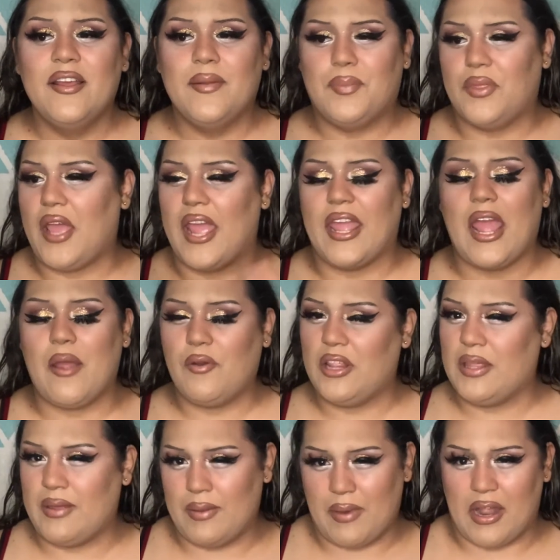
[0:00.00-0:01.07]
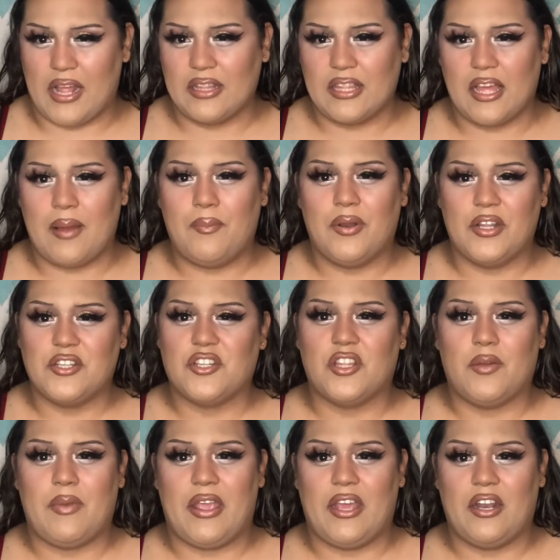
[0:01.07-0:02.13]
I can't really be mad at that. I'm pretty sure
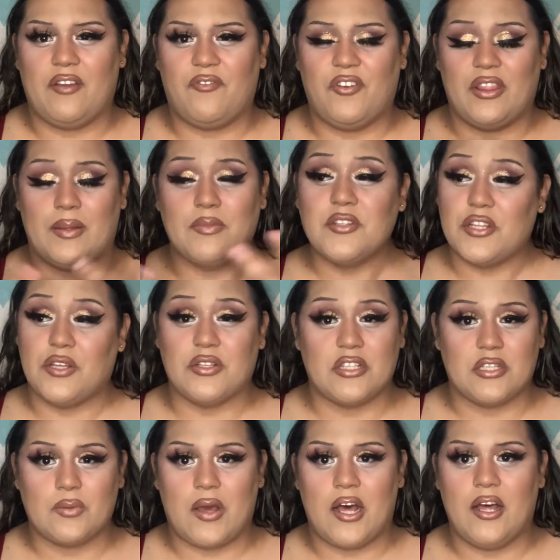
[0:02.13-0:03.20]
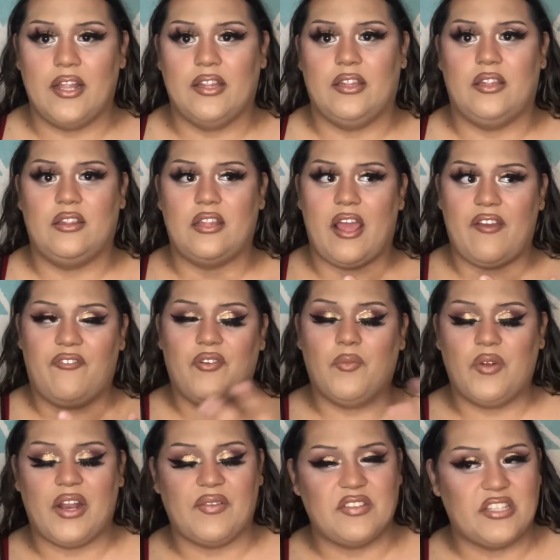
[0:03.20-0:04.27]
they're making it for them to use as well, and from
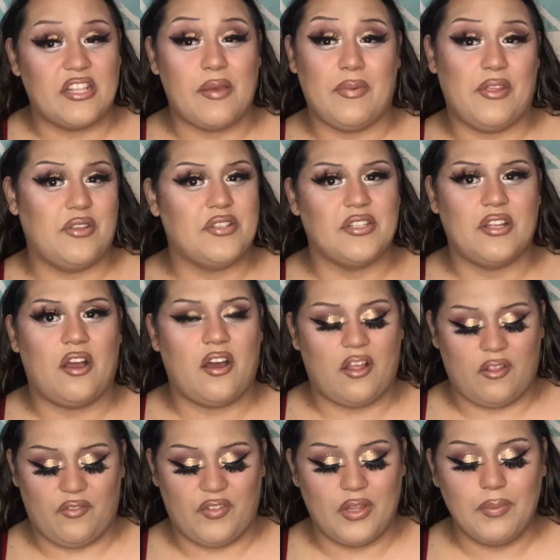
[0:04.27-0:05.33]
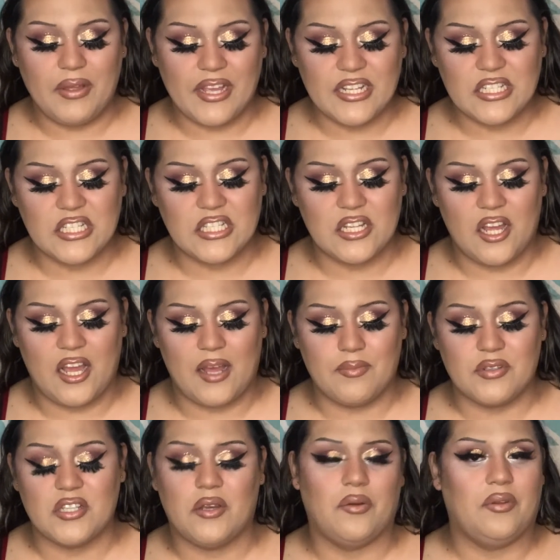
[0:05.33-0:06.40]
what I've seen, they've been using it all over the place.
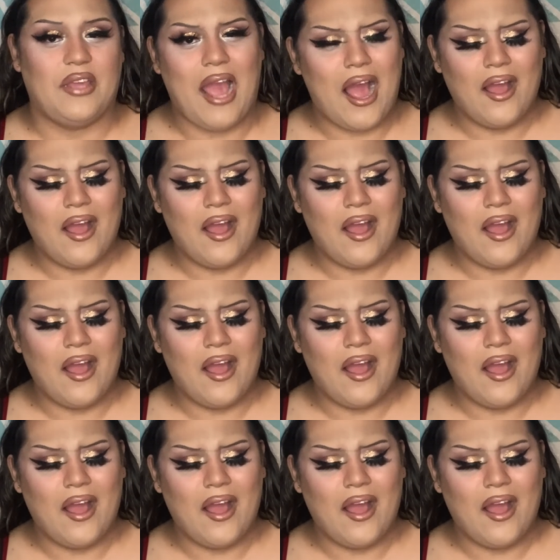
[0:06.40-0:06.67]
So yeah.